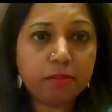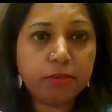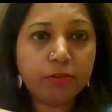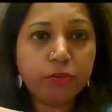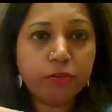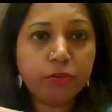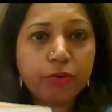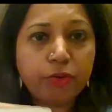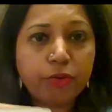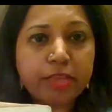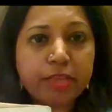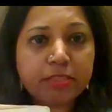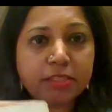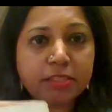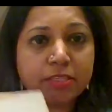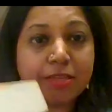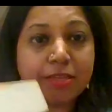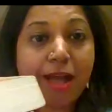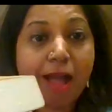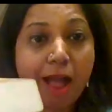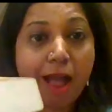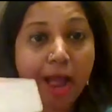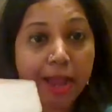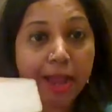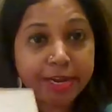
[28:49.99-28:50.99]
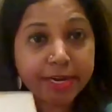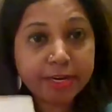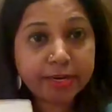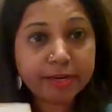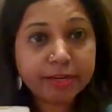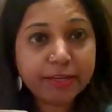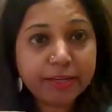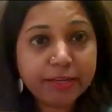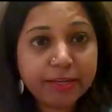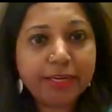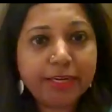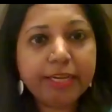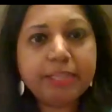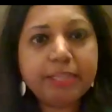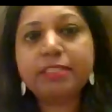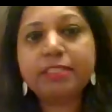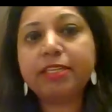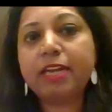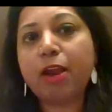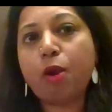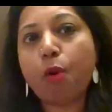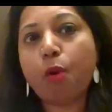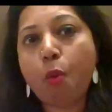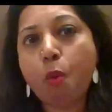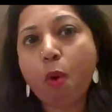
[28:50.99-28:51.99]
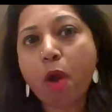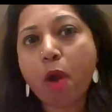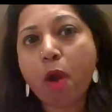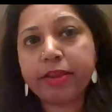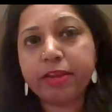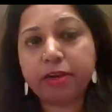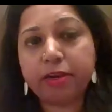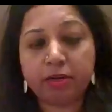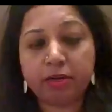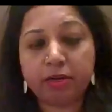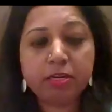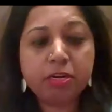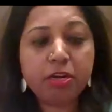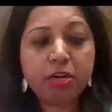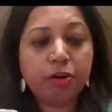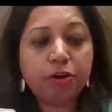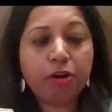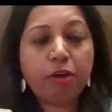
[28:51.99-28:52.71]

you can say the height is required.